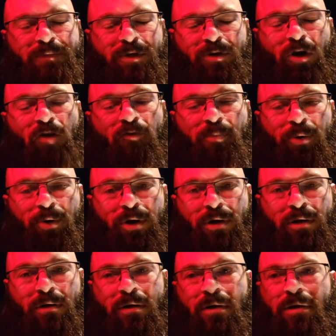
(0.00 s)

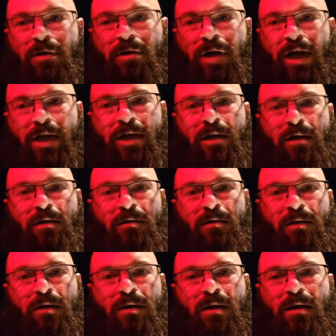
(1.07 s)
Groveport, right here
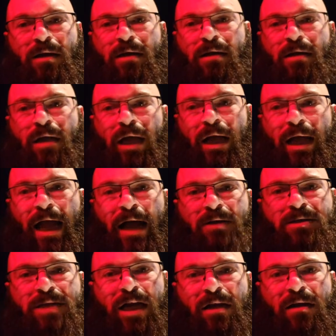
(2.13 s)

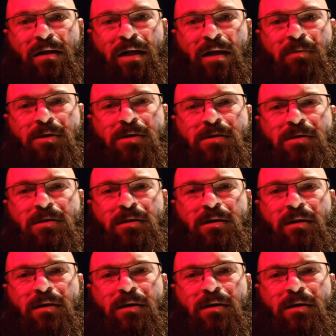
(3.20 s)
outside of Columbus.